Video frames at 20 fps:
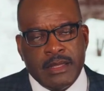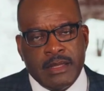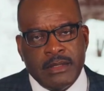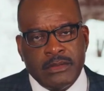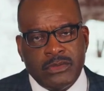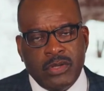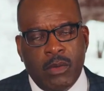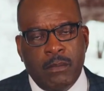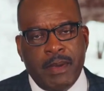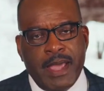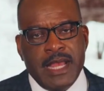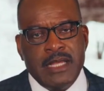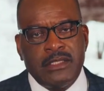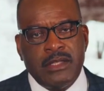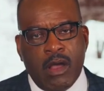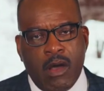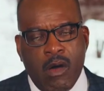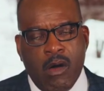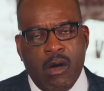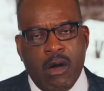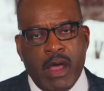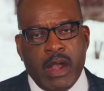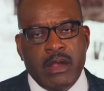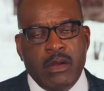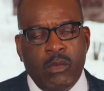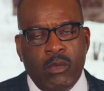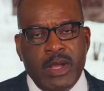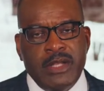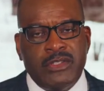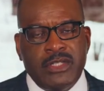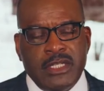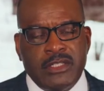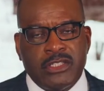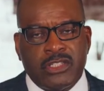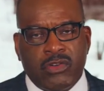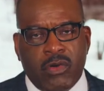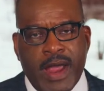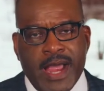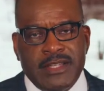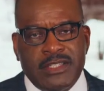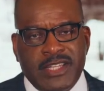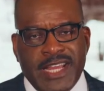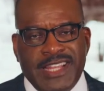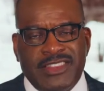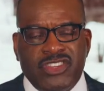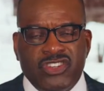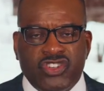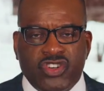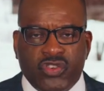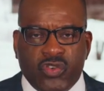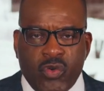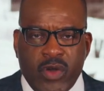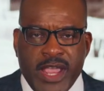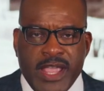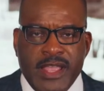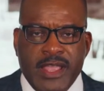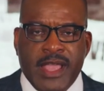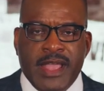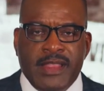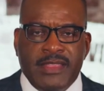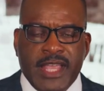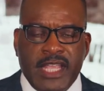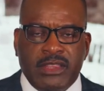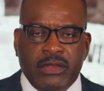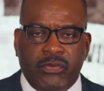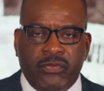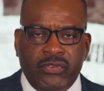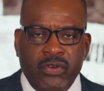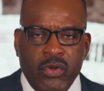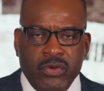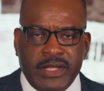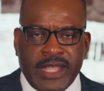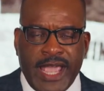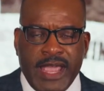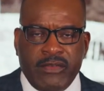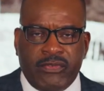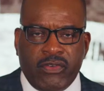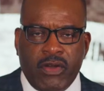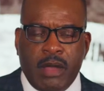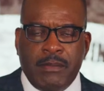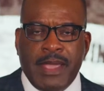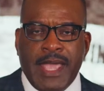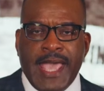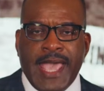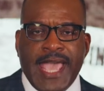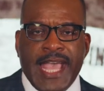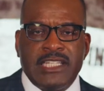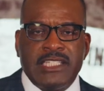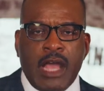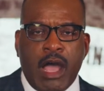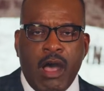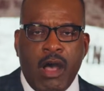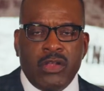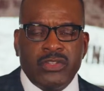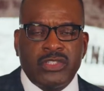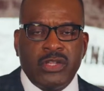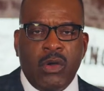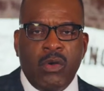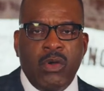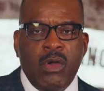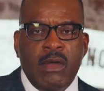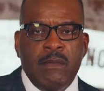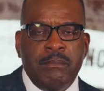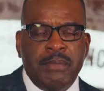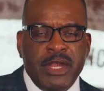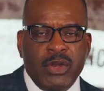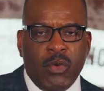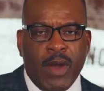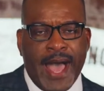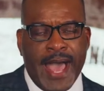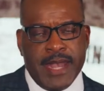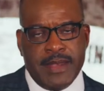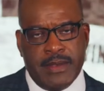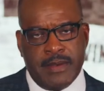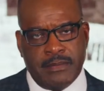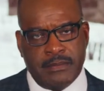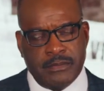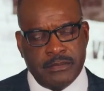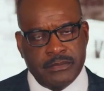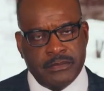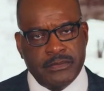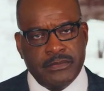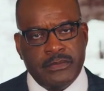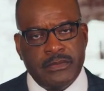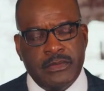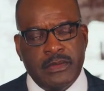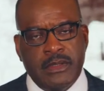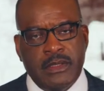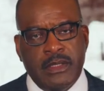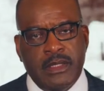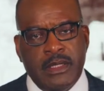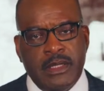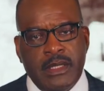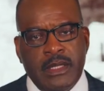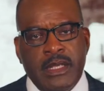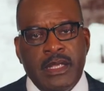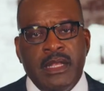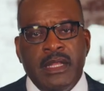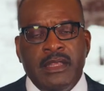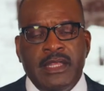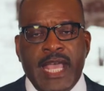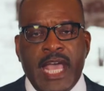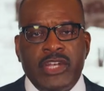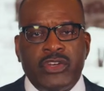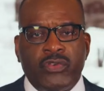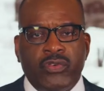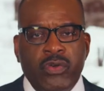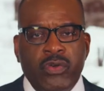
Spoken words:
So based on what Jesus Christ said, the tree that the fruit came from had to also be rotten. That